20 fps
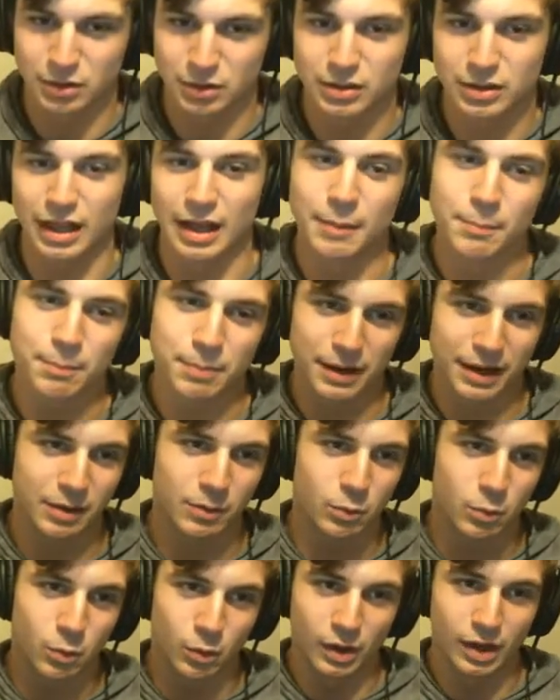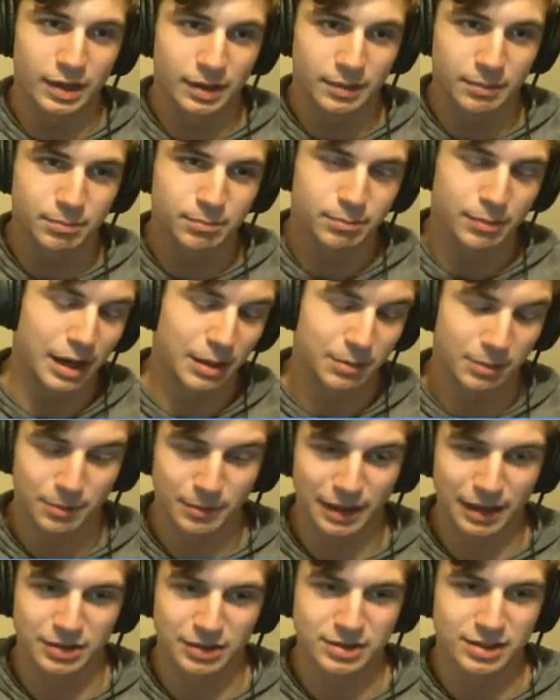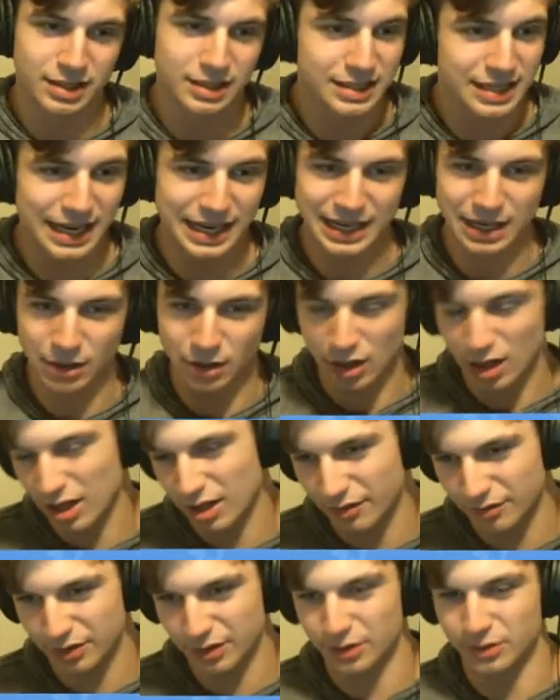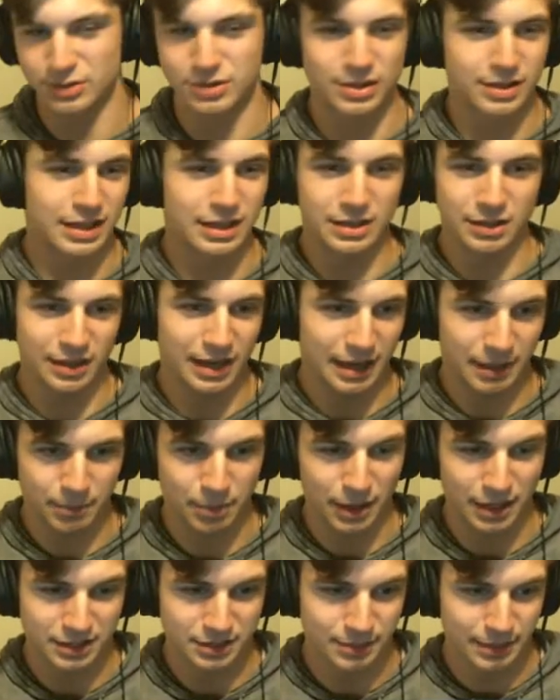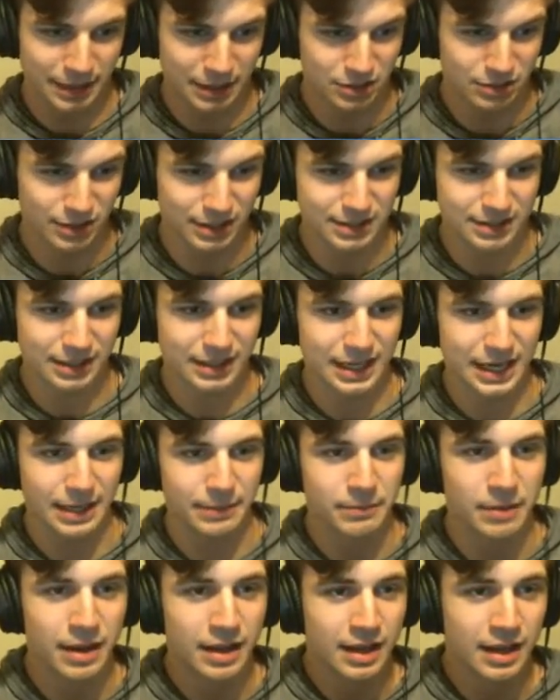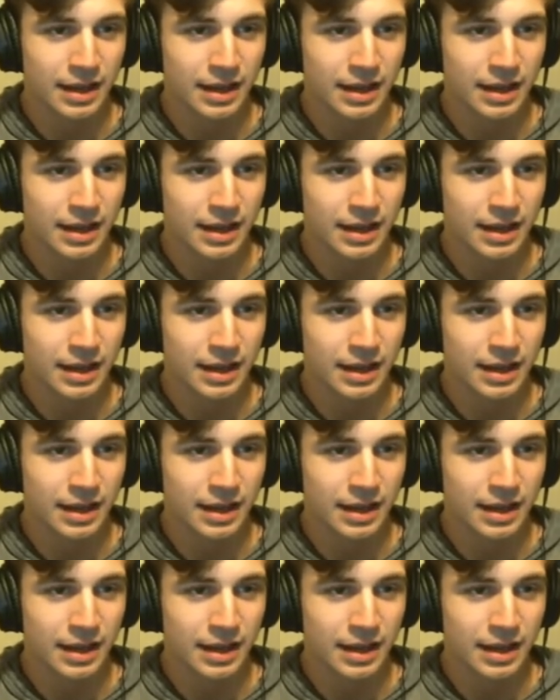clump, and one Bomber Mouse can take out all of those, and then you're getting positive mana trades again.